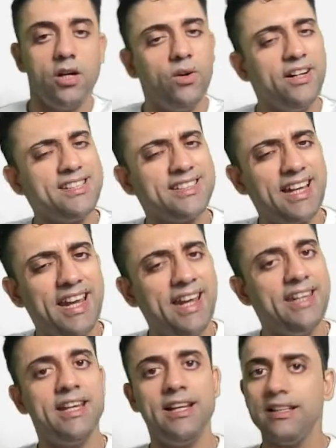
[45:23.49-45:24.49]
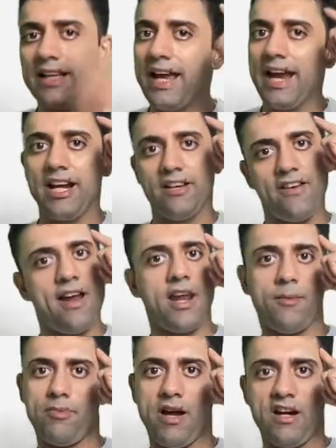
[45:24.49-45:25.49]
What is cranial? The head
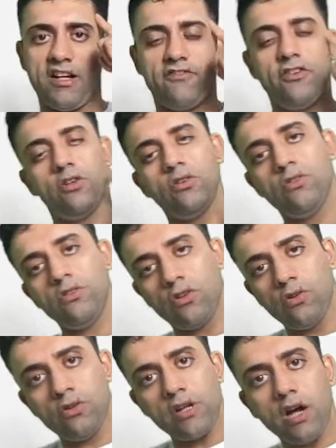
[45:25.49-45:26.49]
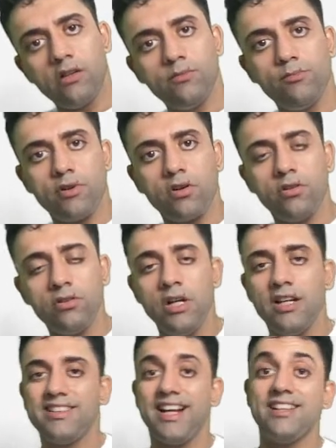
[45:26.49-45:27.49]
wala part. If you go down, bro,
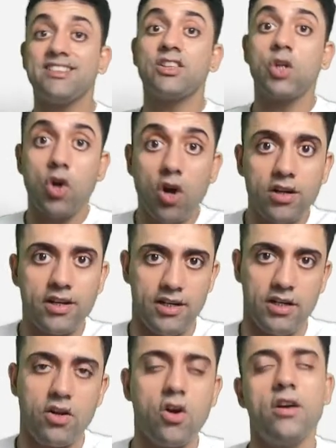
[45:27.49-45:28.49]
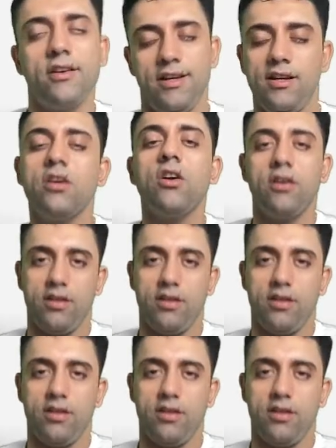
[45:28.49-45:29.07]
that is caudal. Caudal.